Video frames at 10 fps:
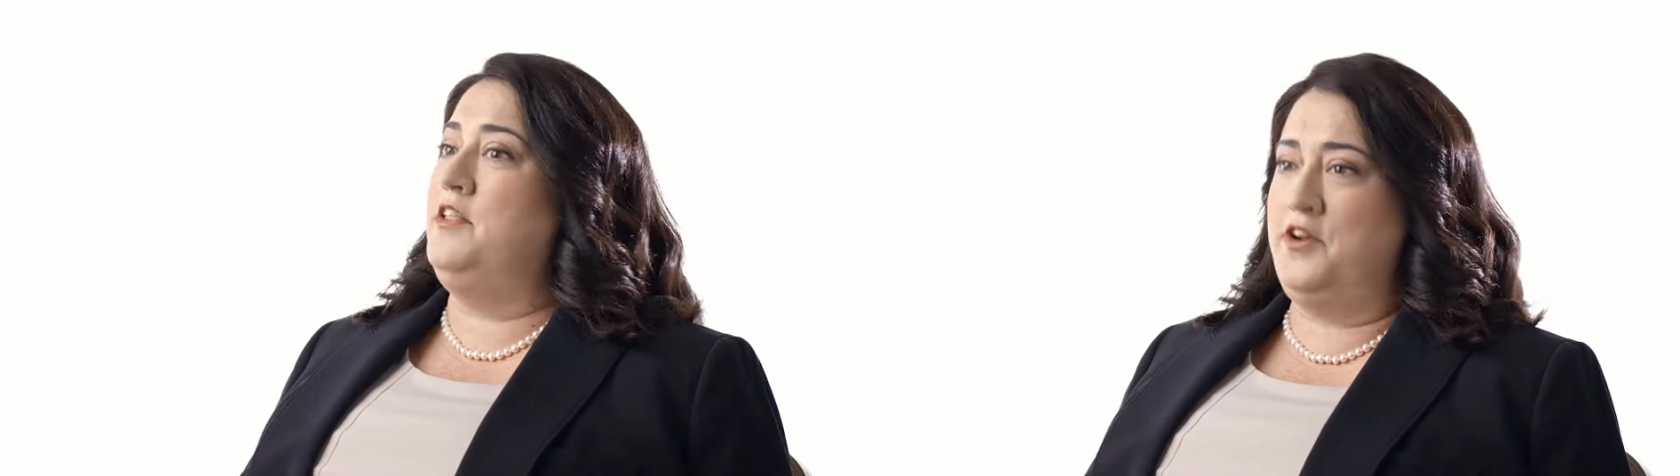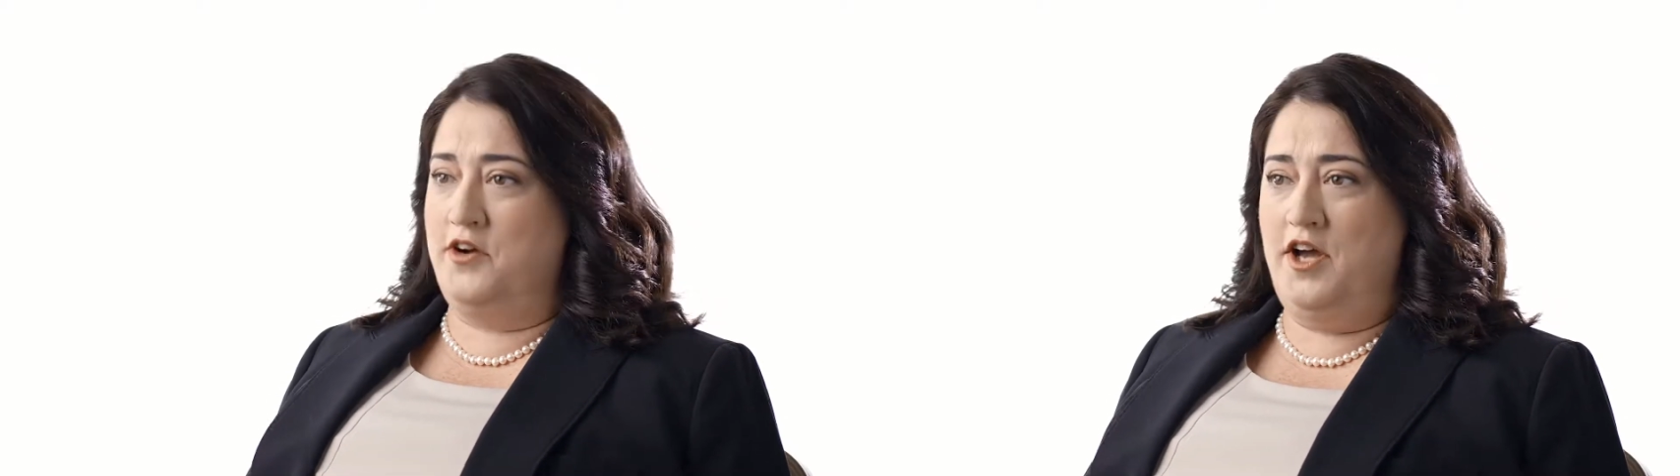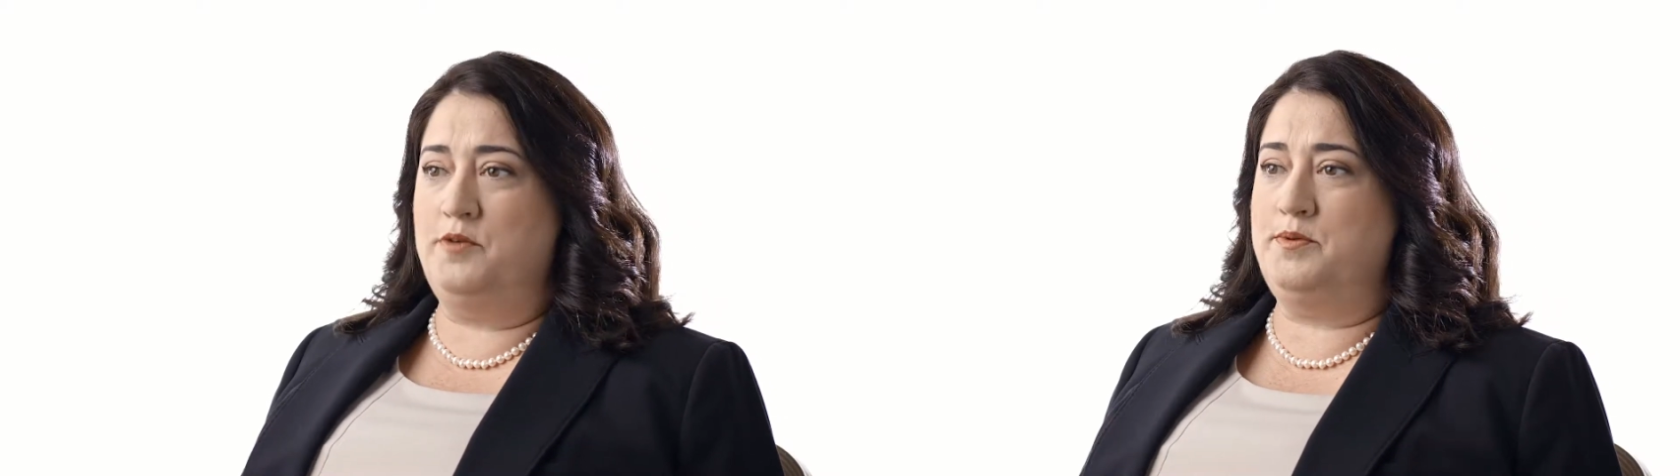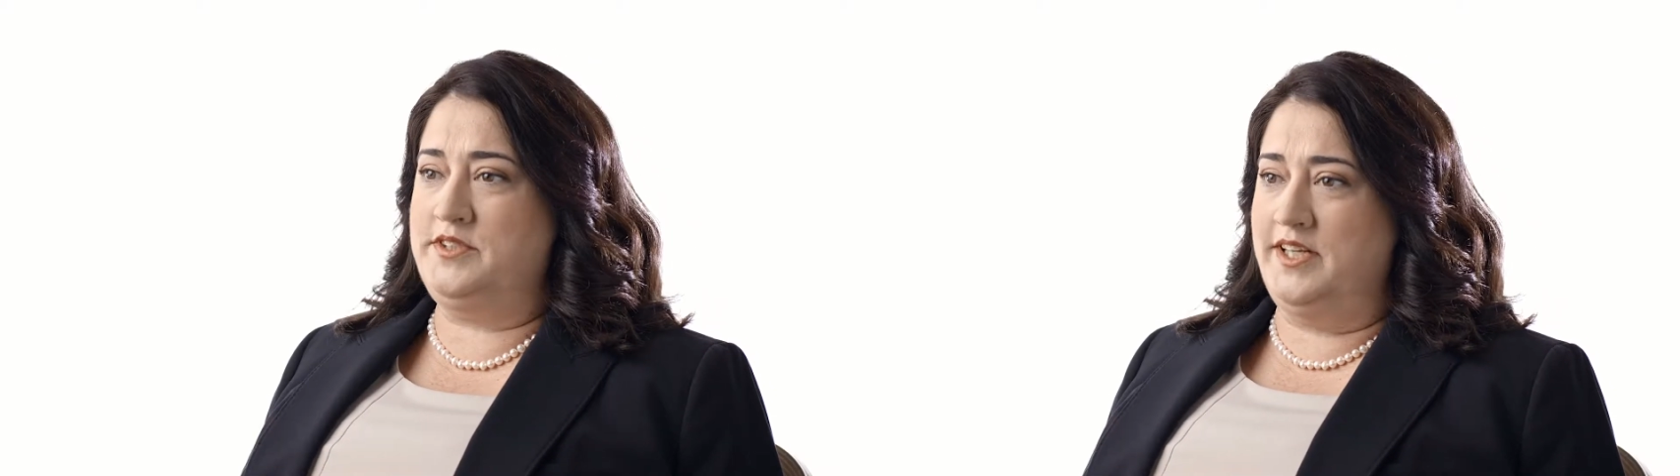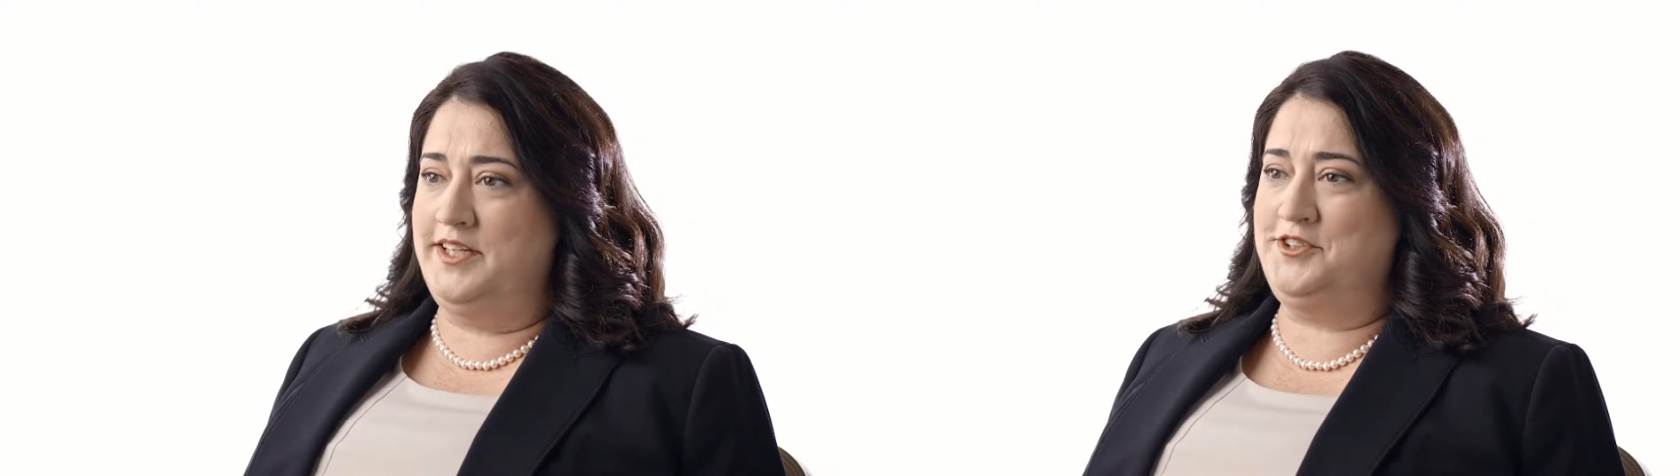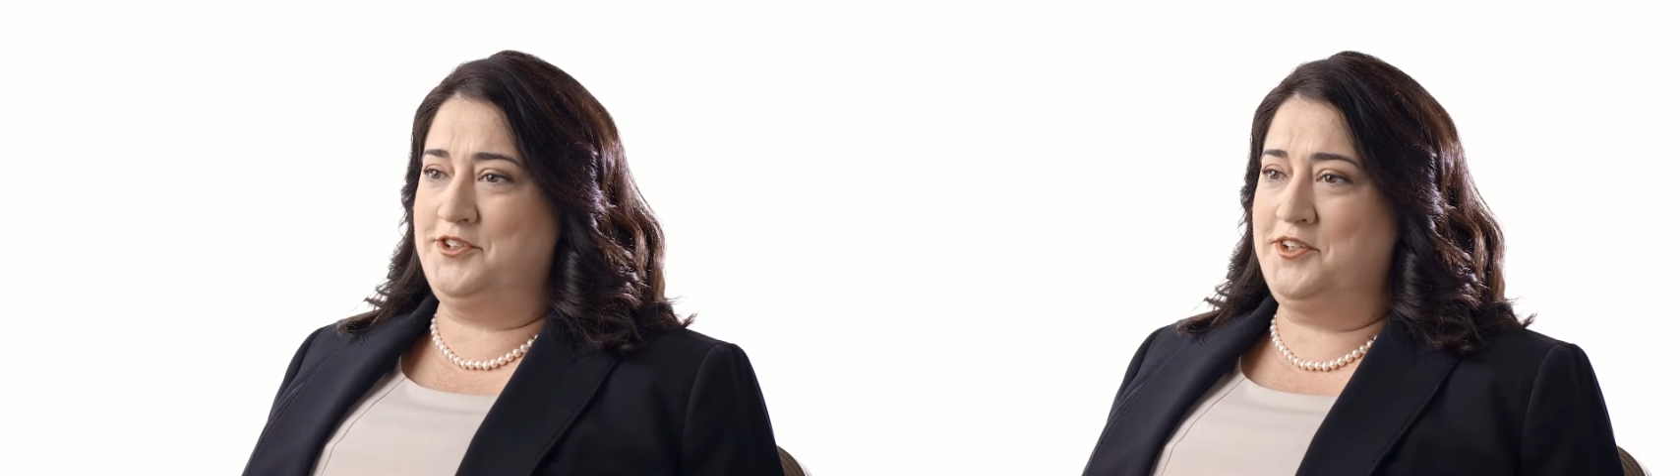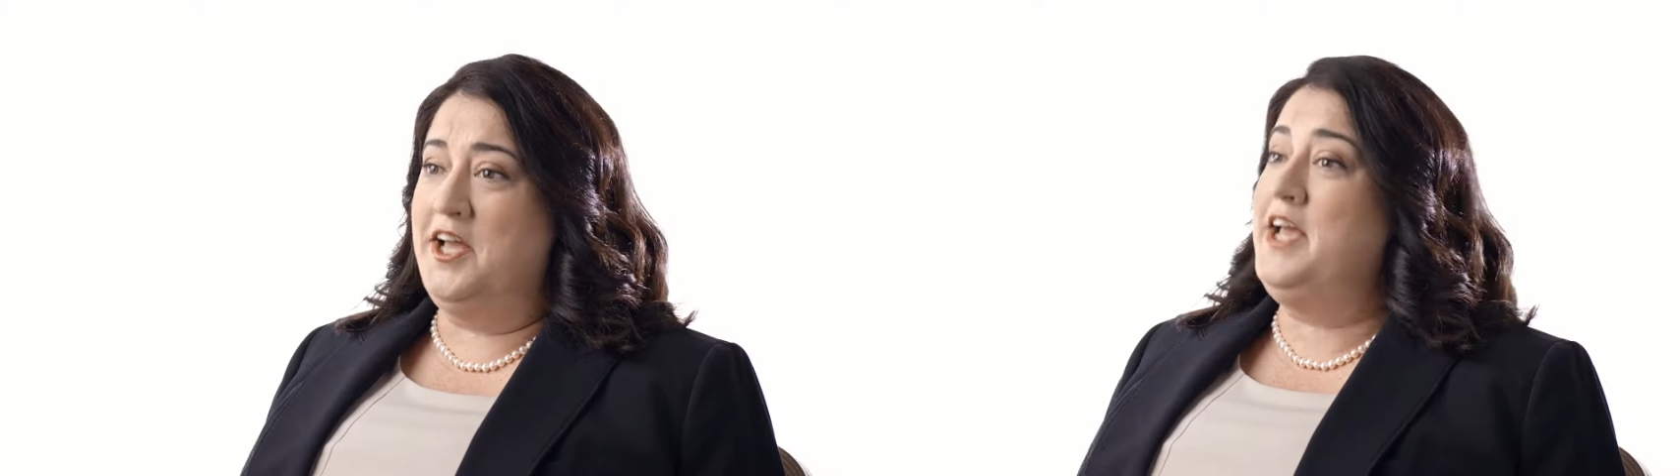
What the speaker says: they're 100% injured.